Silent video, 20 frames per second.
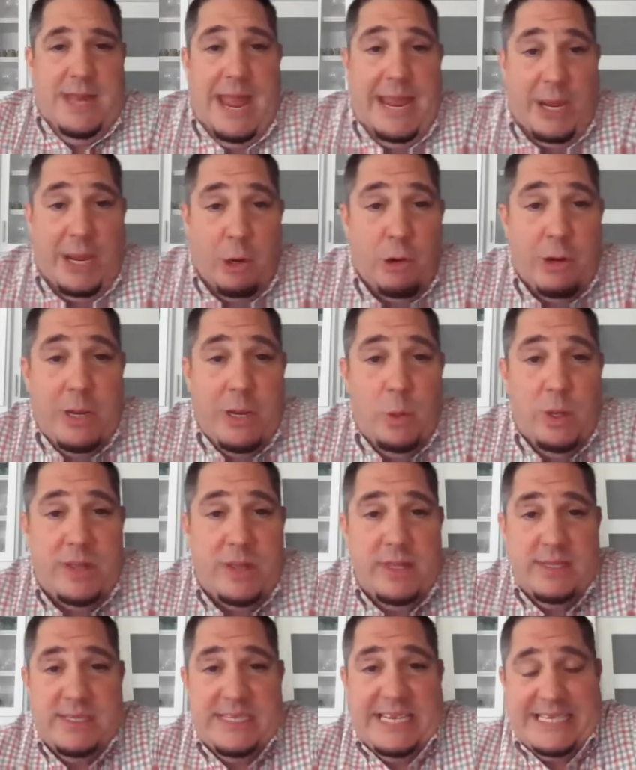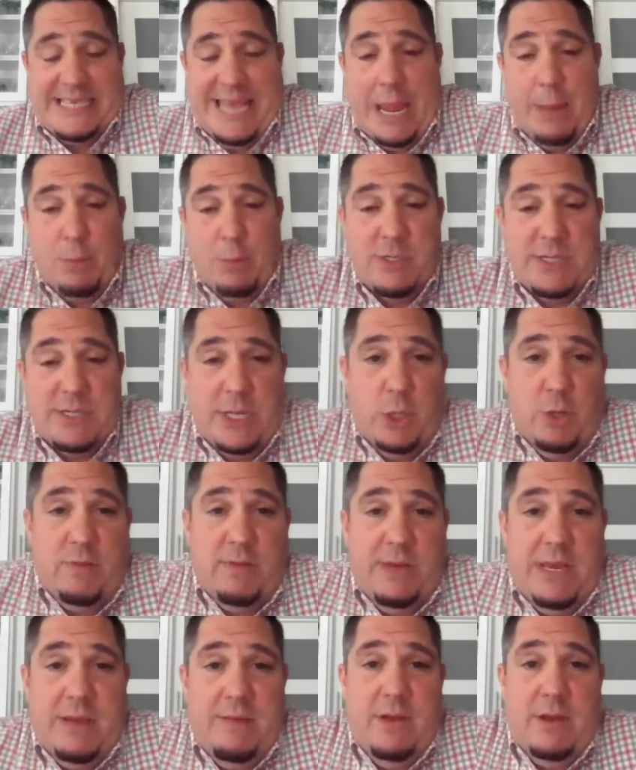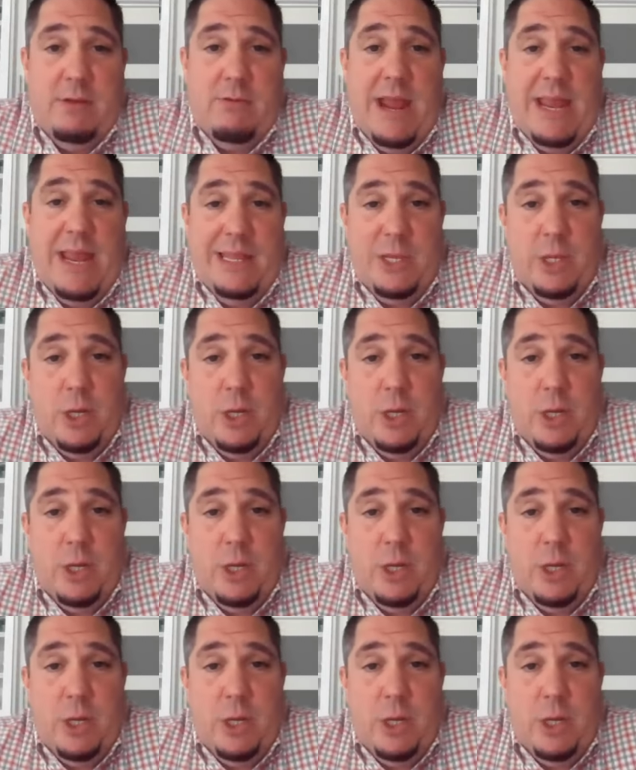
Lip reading: I agree with these examples that you've given, right?